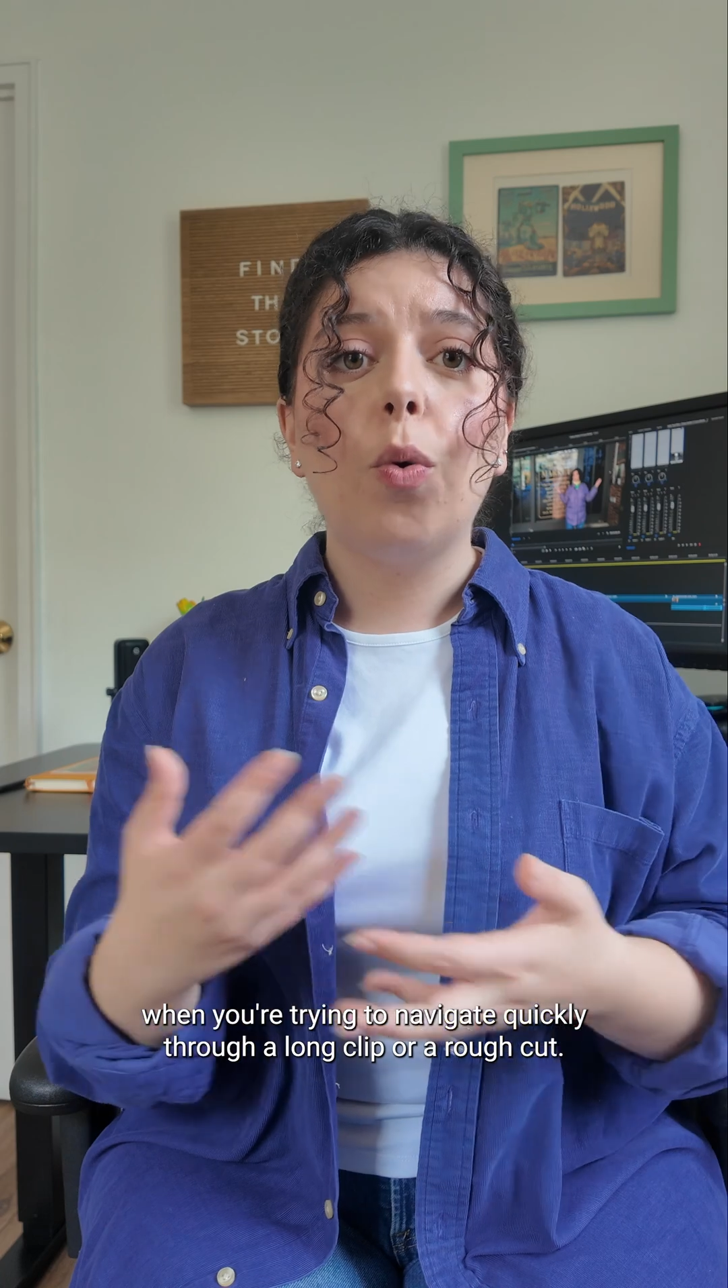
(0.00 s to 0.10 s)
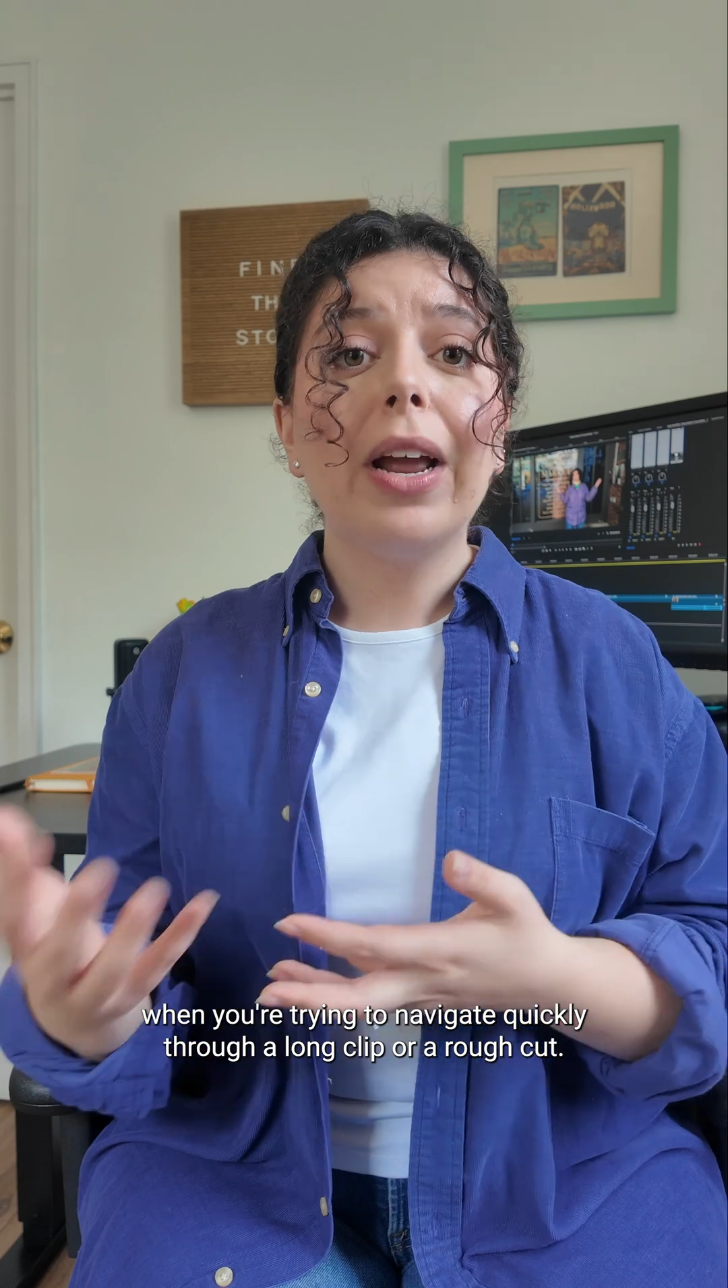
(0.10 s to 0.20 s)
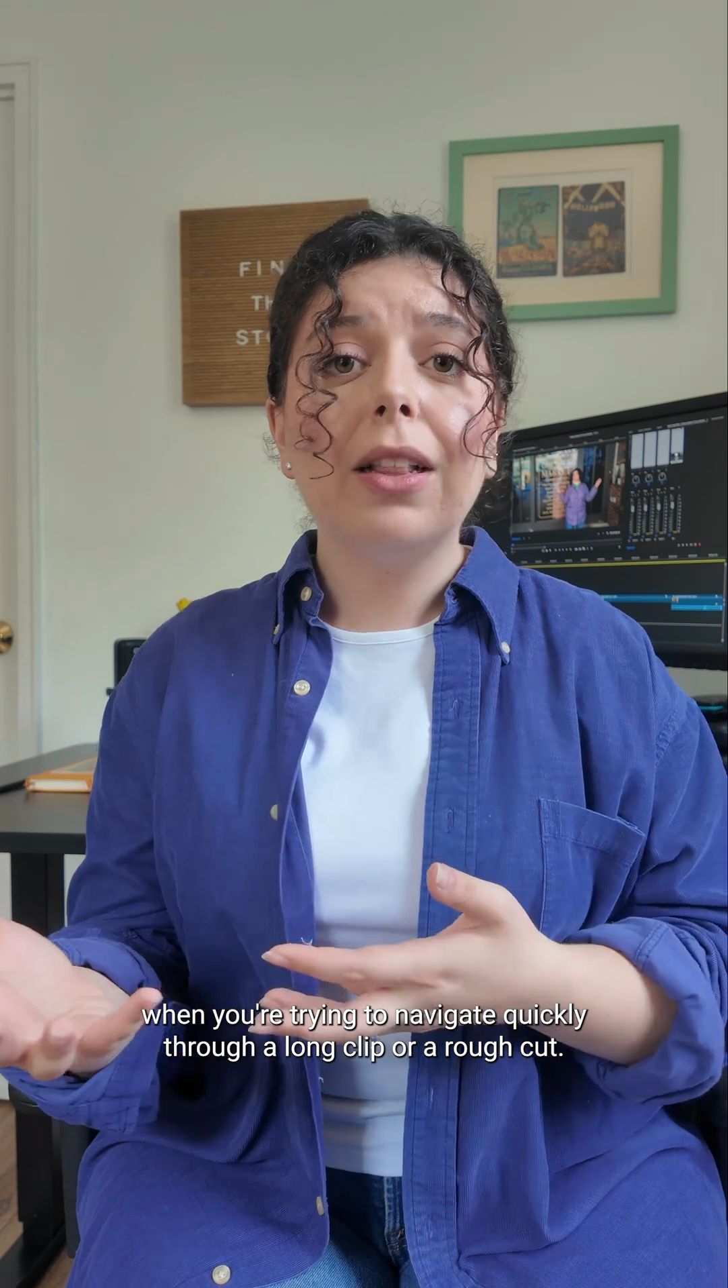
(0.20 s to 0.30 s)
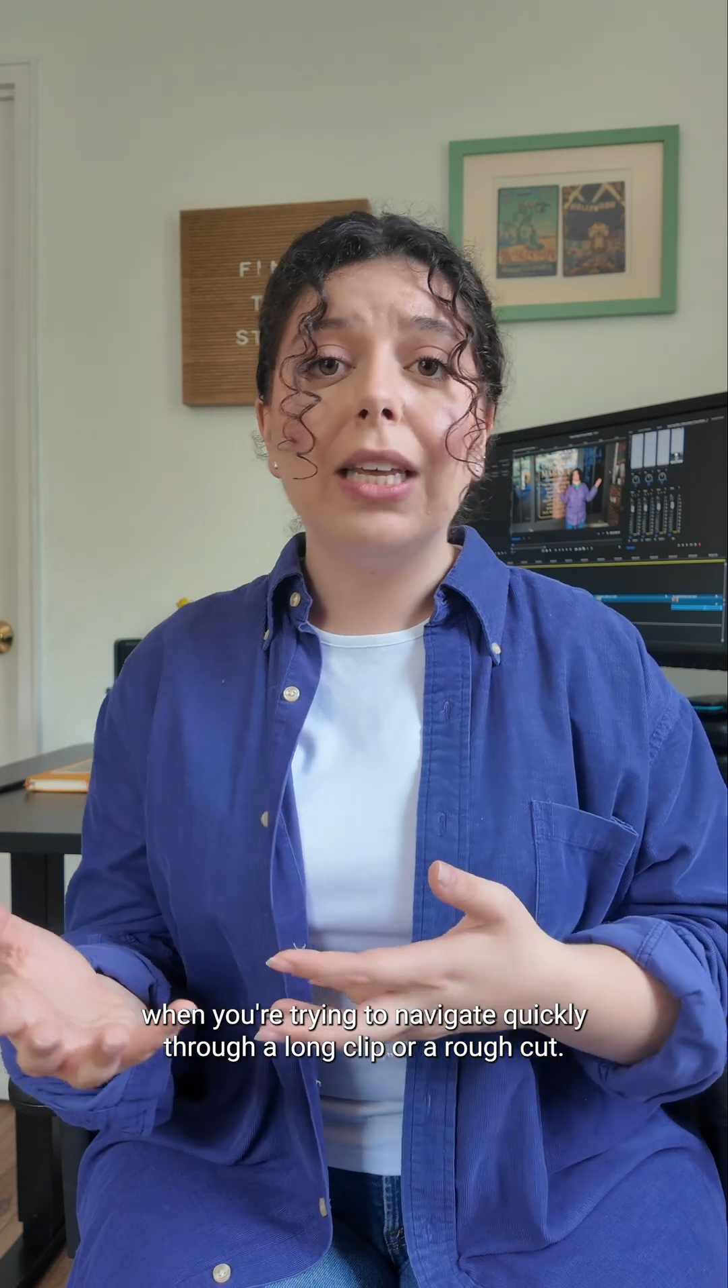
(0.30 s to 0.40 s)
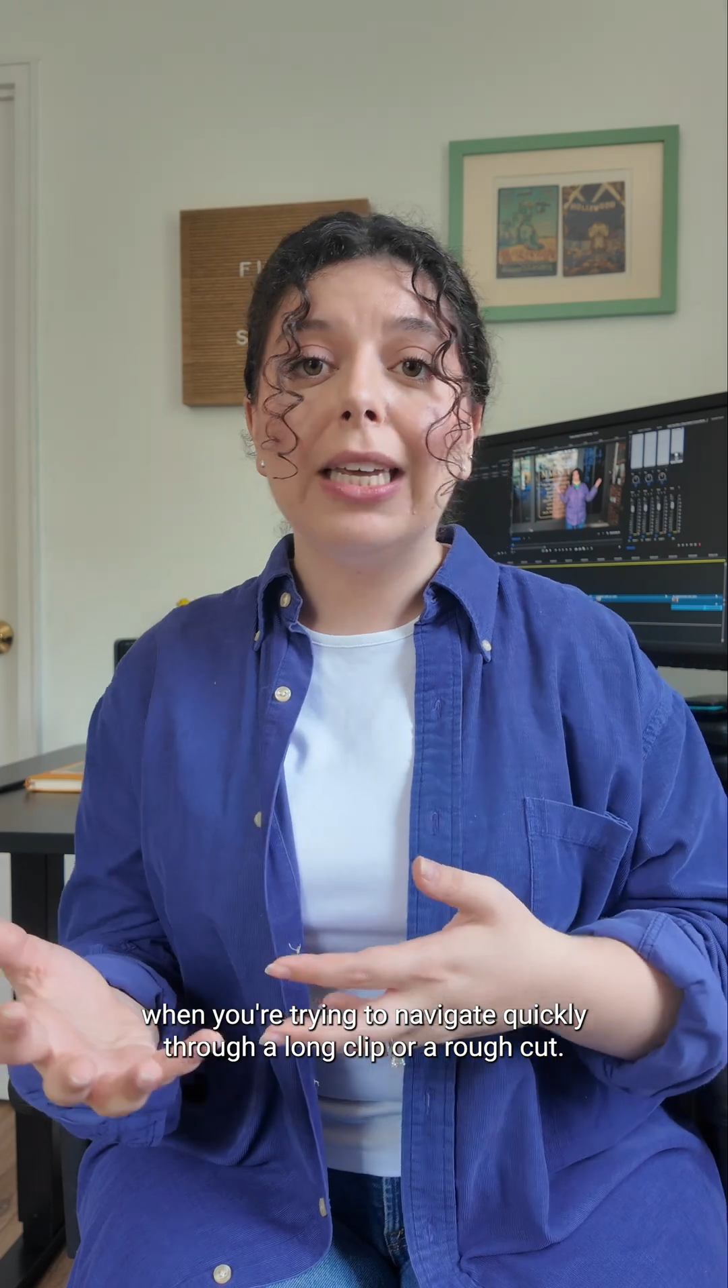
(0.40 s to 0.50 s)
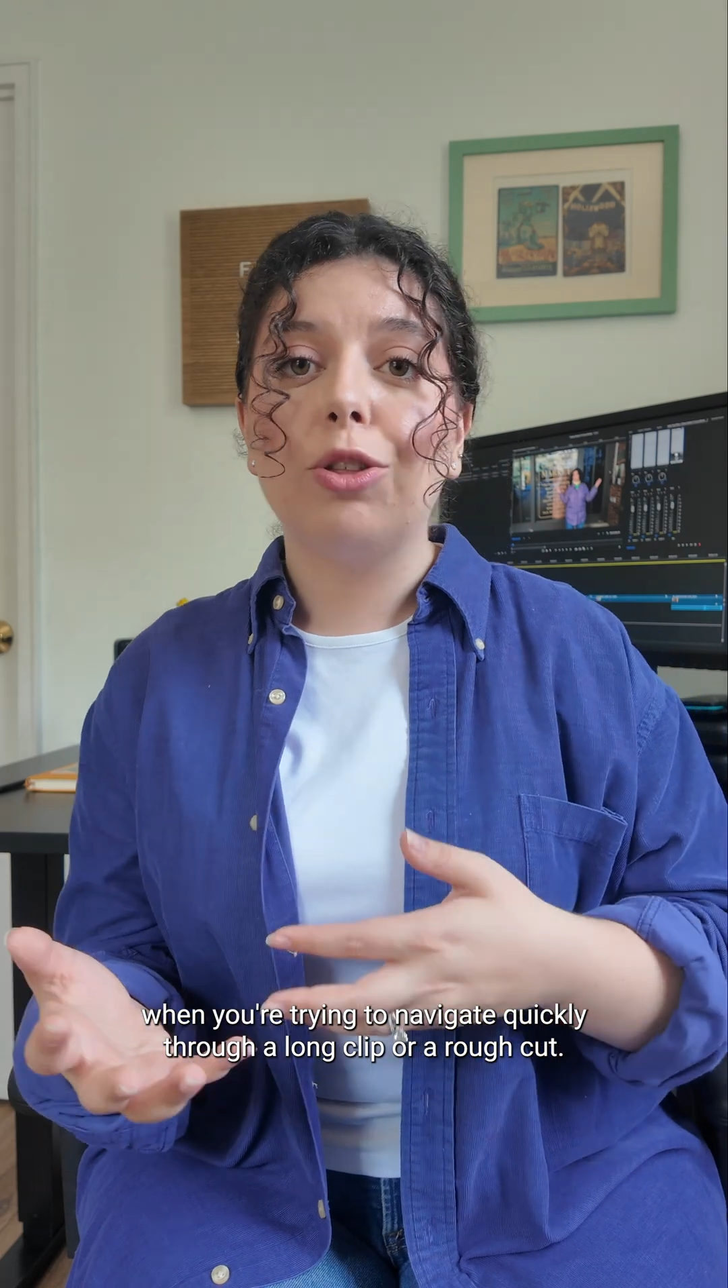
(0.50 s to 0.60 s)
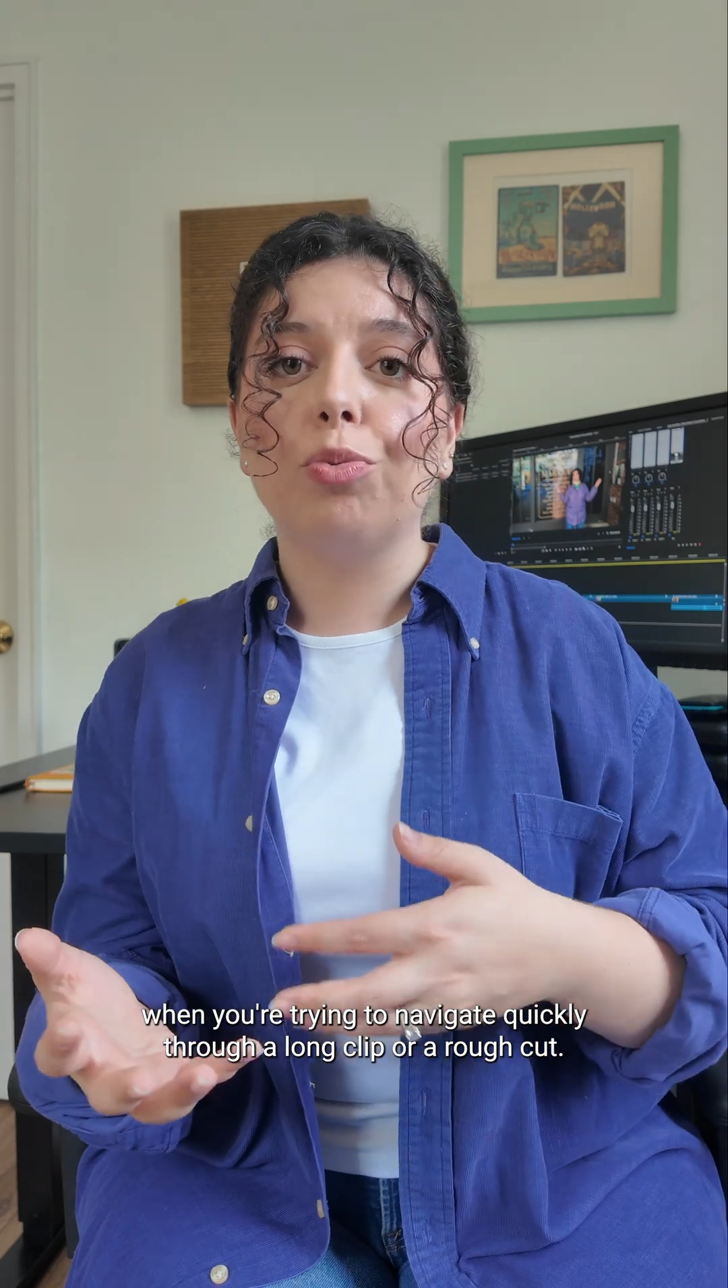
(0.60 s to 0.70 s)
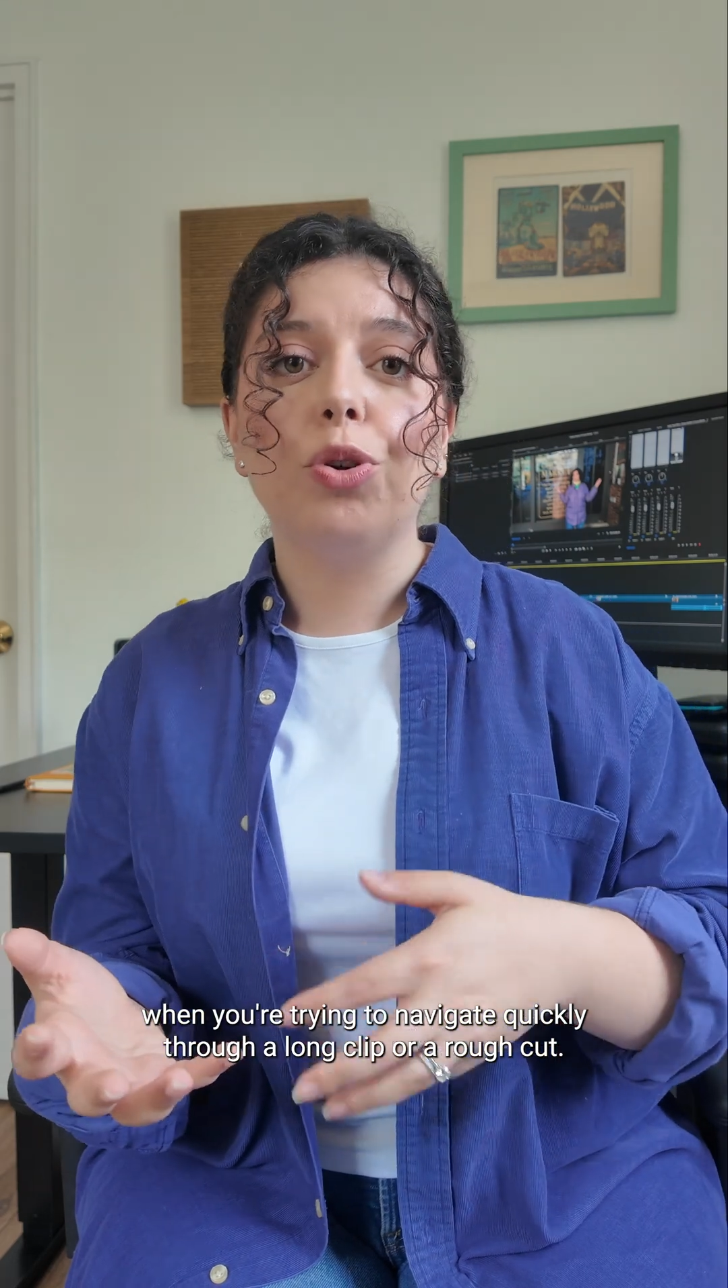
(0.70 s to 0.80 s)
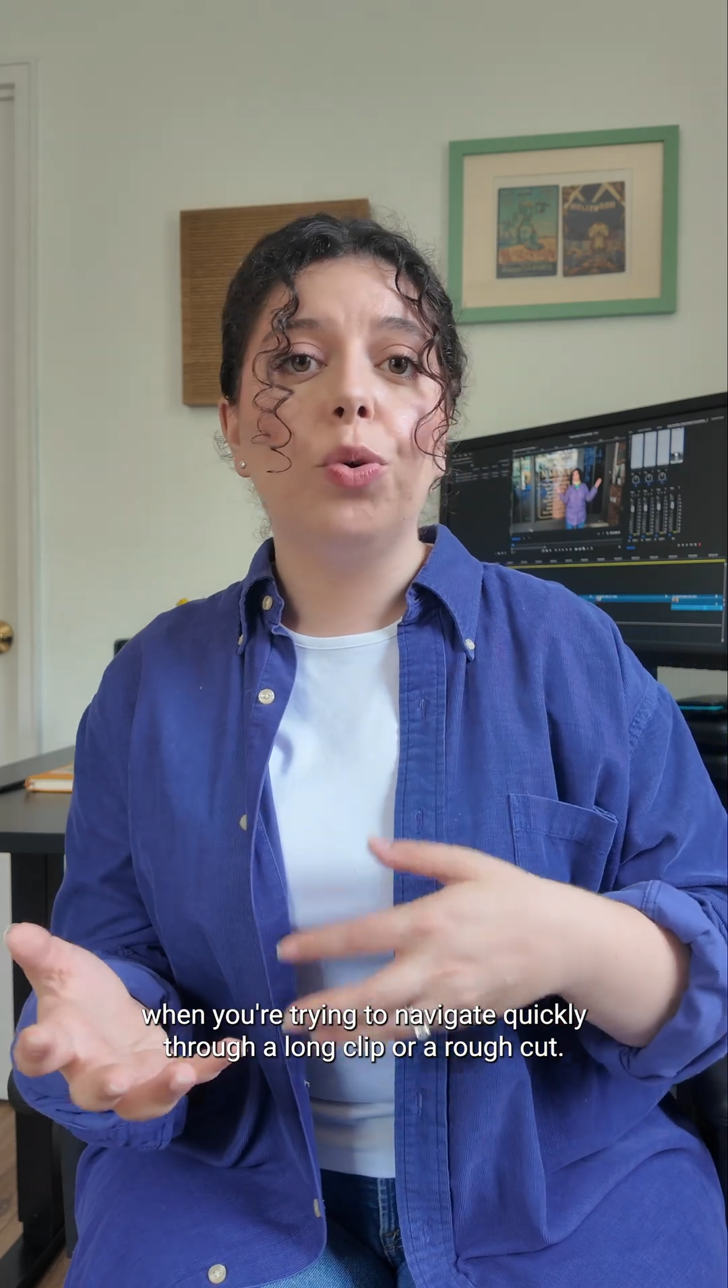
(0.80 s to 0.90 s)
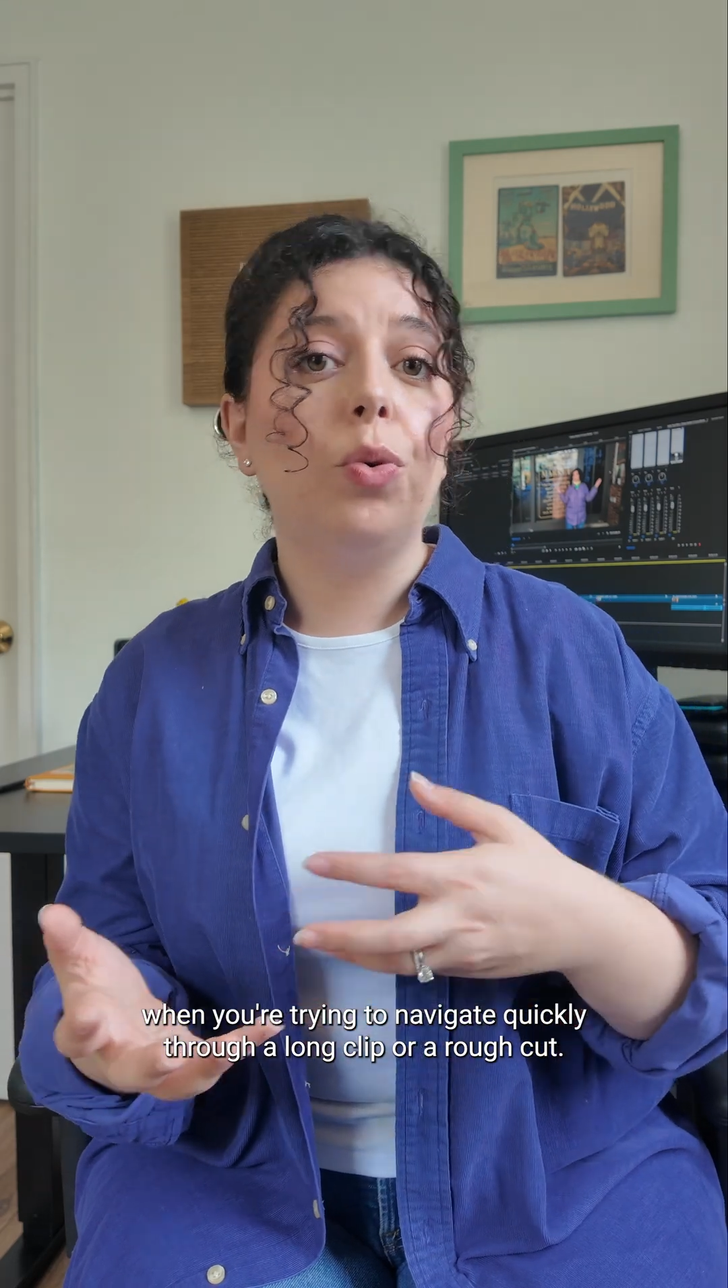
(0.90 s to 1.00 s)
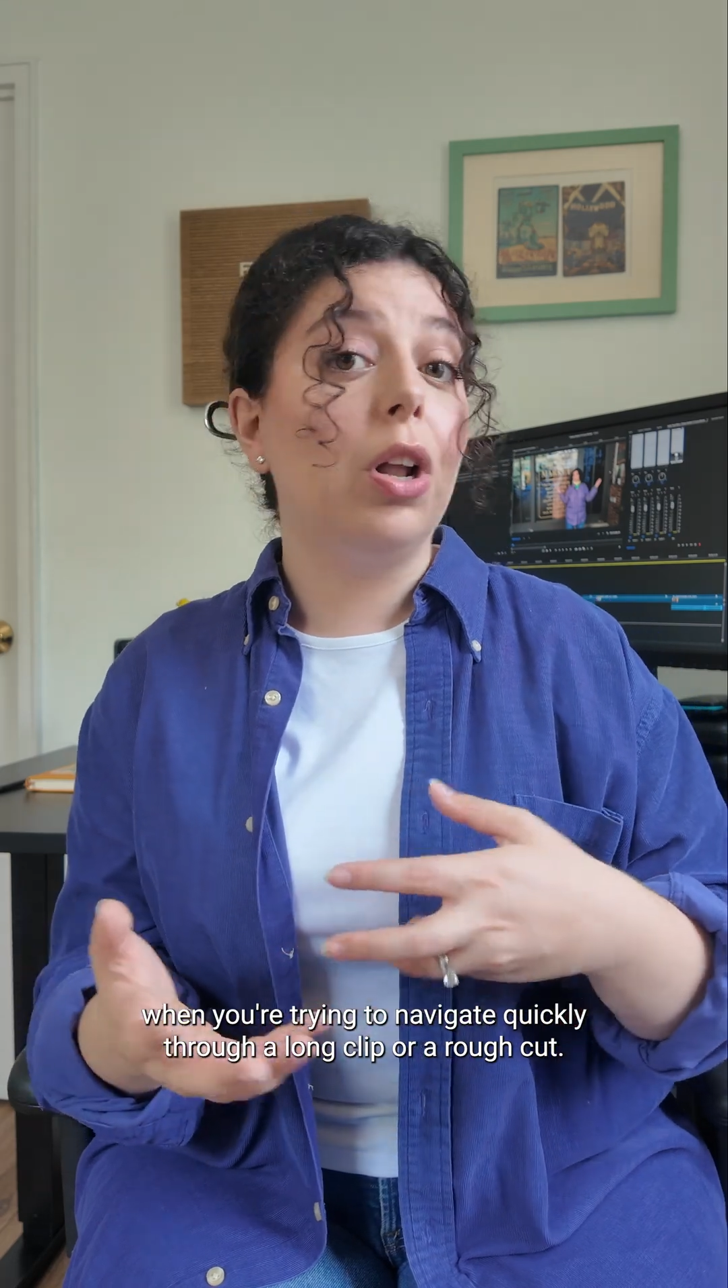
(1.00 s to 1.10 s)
quickly through